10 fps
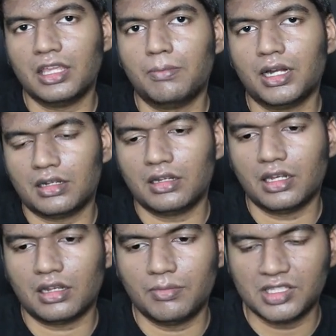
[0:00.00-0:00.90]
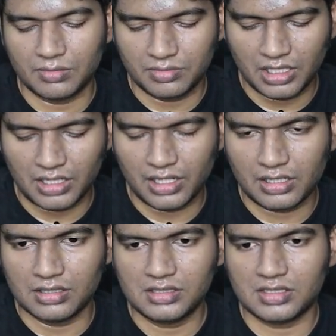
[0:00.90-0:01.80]
but it will be something like
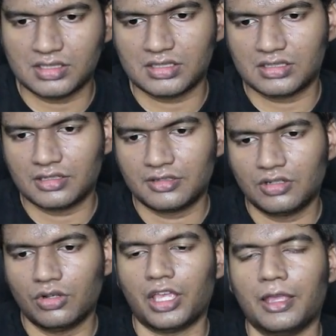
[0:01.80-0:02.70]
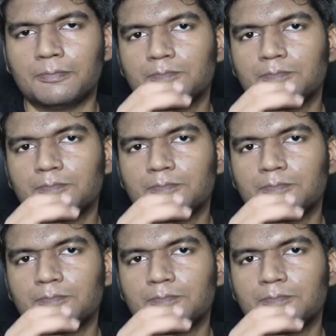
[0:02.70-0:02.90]
this. Okay.